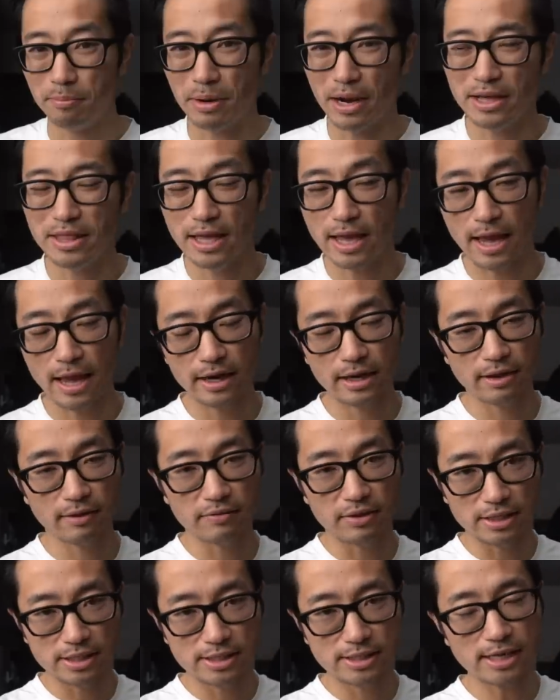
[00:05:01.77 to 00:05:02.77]
By the end
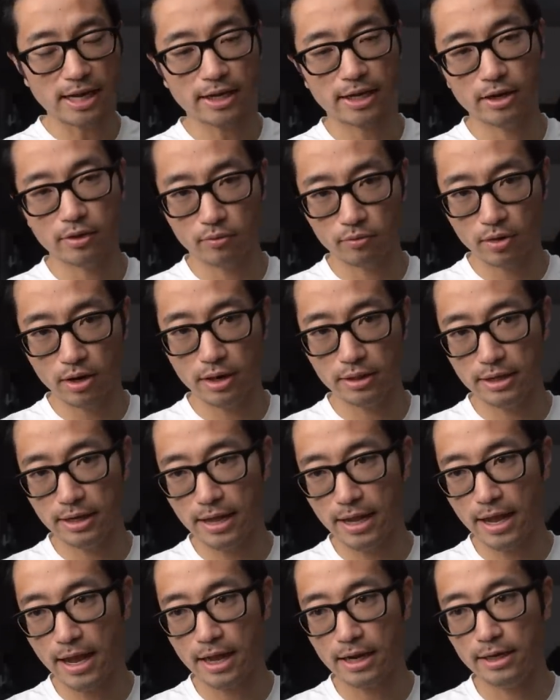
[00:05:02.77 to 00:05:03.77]
of the second run that
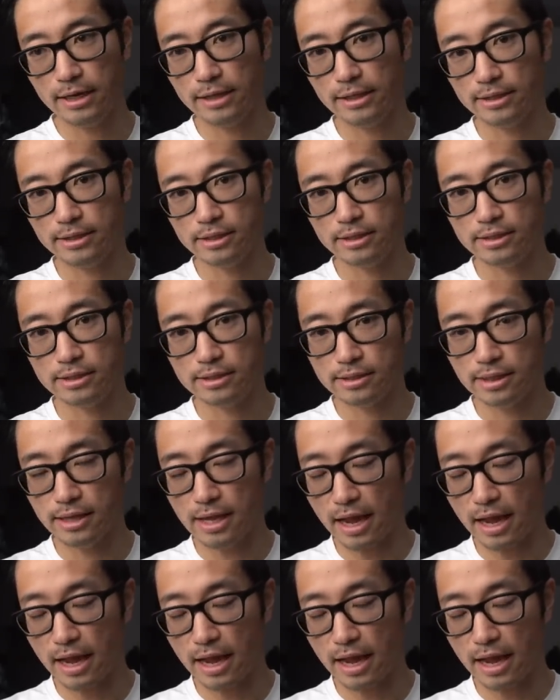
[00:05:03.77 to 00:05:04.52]
I had in it this